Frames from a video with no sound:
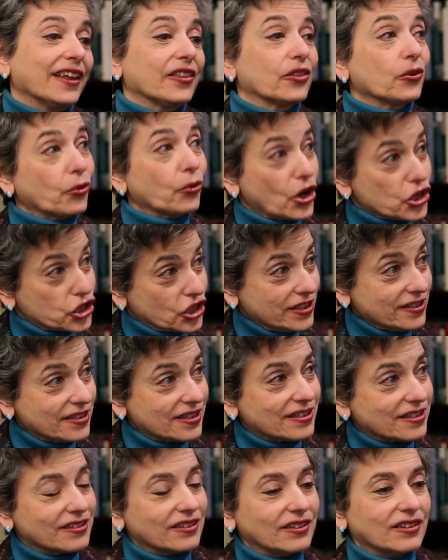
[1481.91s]
the
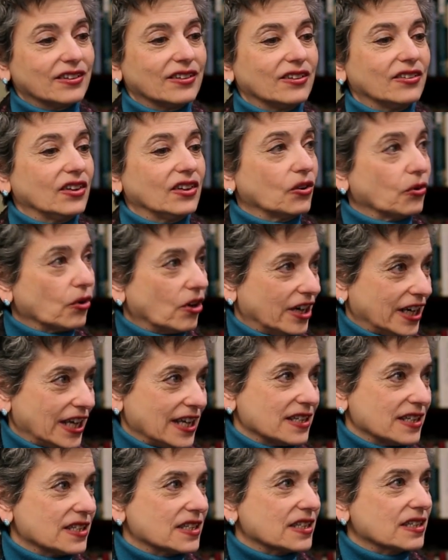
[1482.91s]
Russians, the
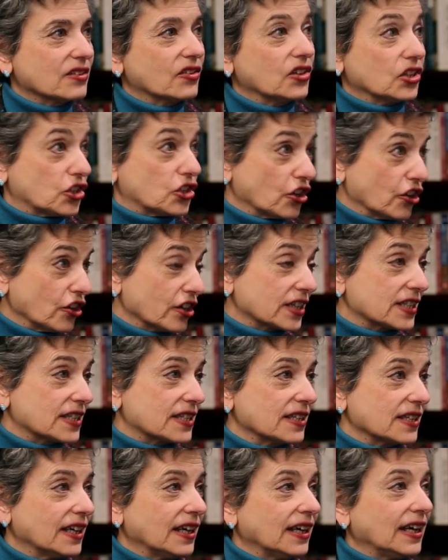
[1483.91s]
Iranians, the
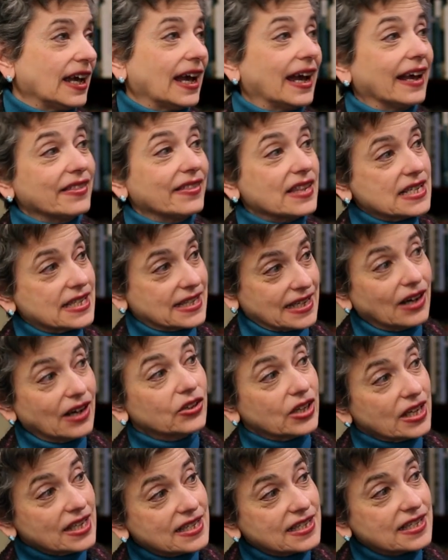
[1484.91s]
Turks, and the
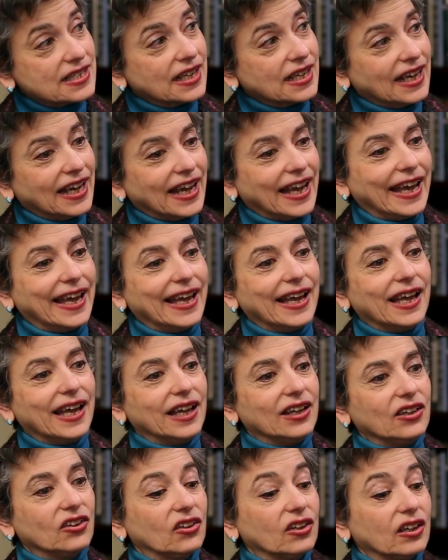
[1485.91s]
Saudis.
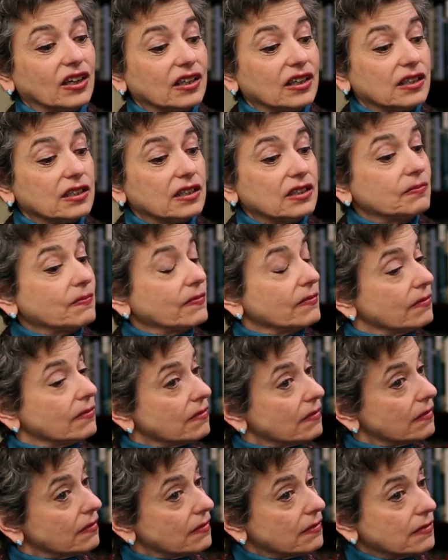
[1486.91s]
And
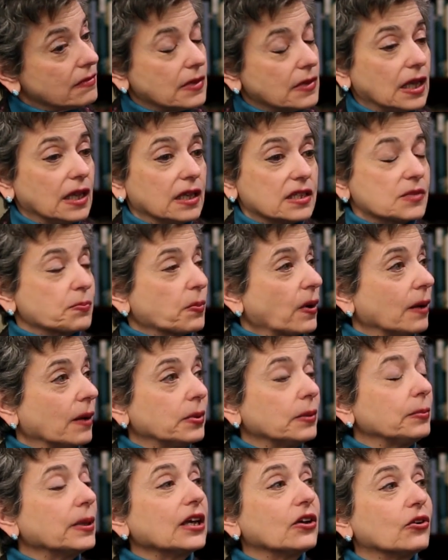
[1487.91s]
it's
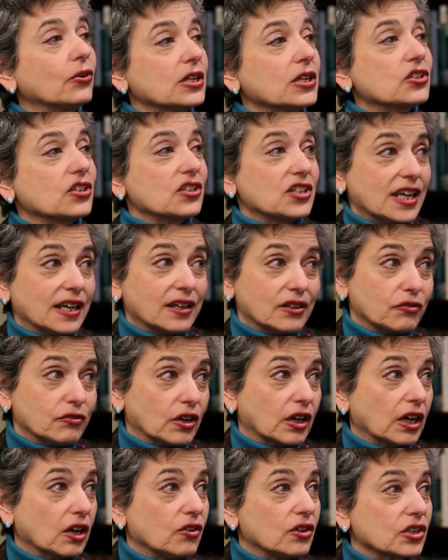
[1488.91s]
probably going to take a
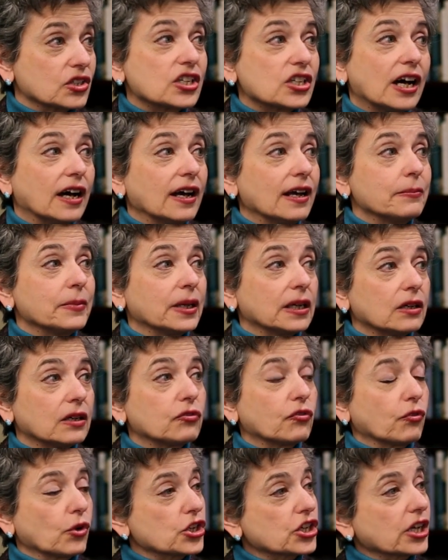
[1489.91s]
very long time, and
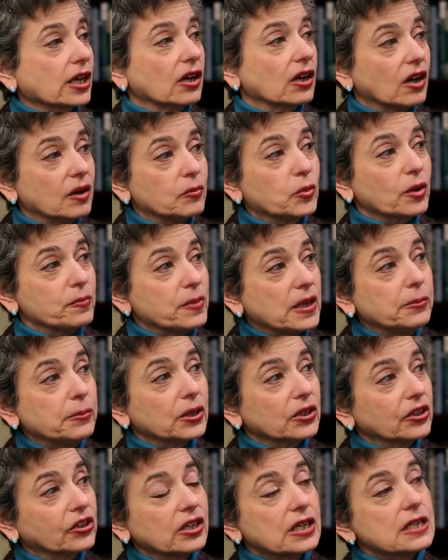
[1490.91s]
unfortunately a lot more
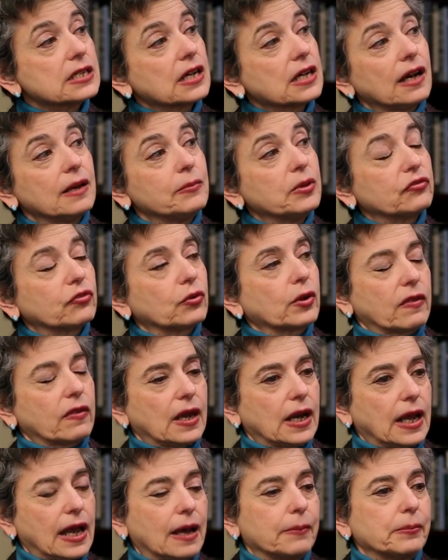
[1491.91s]
people are going to die before
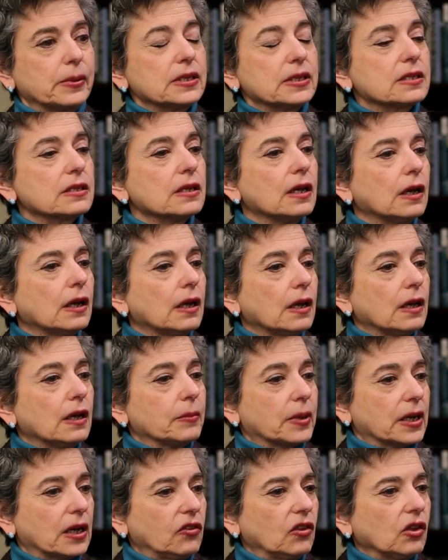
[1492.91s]
that happens.
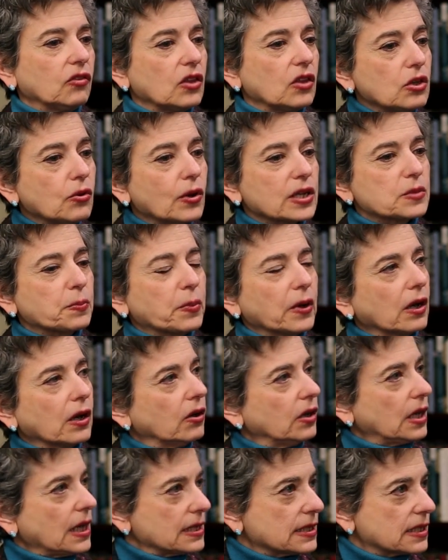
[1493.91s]
But I think the U.S.
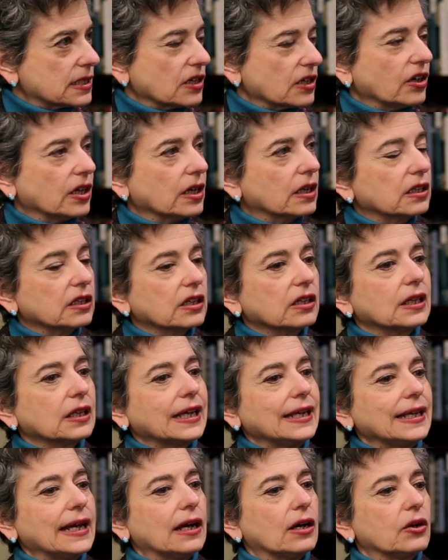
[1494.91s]
priority in Syria
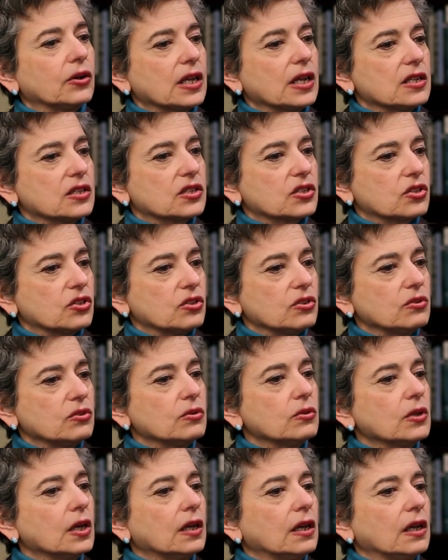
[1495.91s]
clearly now is to